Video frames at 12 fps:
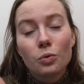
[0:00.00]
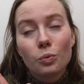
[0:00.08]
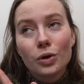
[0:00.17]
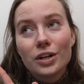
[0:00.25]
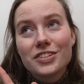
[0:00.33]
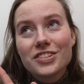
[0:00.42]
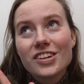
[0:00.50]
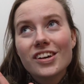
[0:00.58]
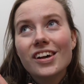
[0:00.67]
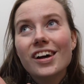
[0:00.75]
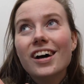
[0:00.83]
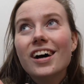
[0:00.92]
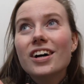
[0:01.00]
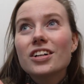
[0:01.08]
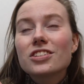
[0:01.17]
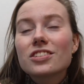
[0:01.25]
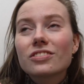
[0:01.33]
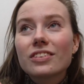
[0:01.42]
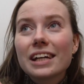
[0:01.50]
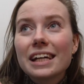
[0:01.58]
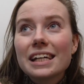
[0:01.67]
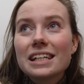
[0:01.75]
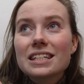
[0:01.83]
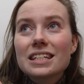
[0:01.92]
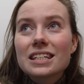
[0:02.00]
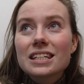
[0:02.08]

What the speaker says: was to read